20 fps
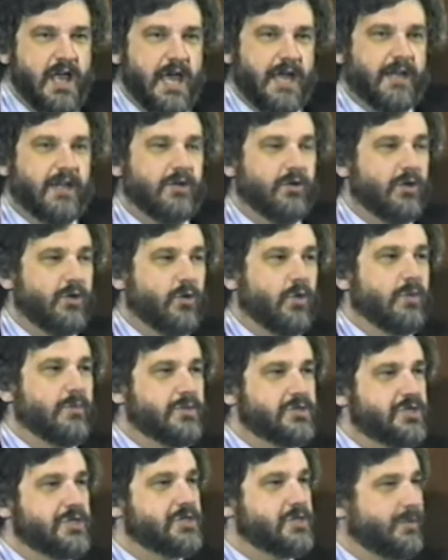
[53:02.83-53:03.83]
And under a
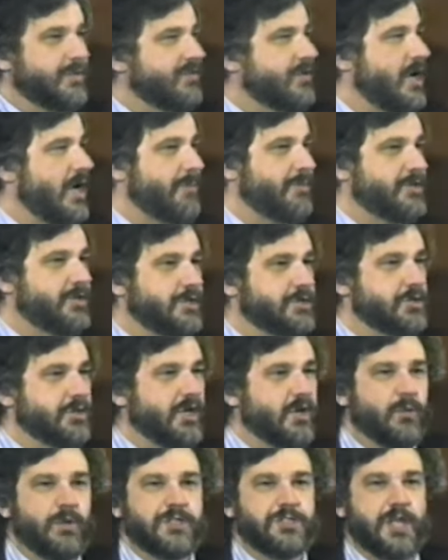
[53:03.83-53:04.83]
normal system of
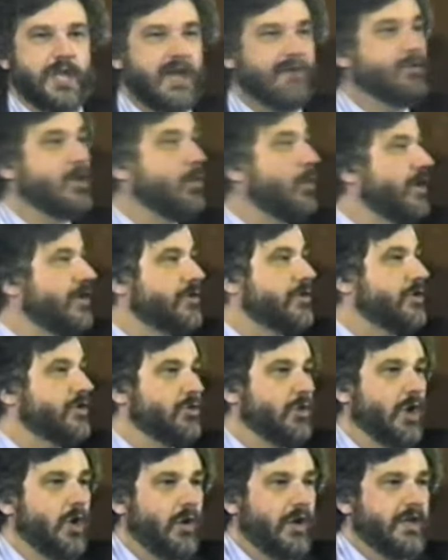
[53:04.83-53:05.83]
competition in which everyone could
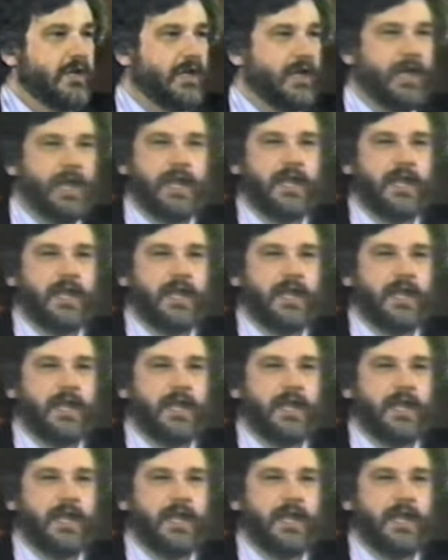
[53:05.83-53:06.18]
grow it, and,